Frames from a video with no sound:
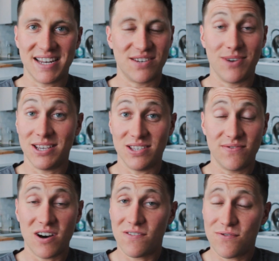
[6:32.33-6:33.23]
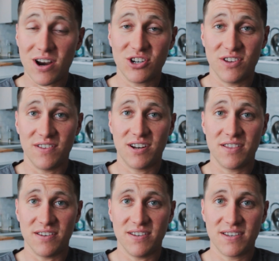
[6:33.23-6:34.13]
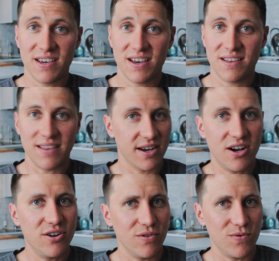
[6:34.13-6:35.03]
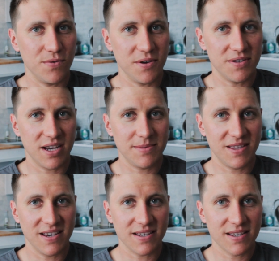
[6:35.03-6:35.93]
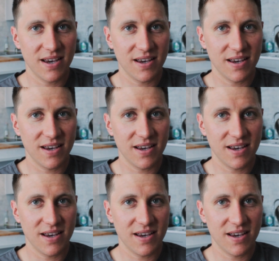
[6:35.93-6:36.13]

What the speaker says: to races far fresher than others that can't afford those types of things.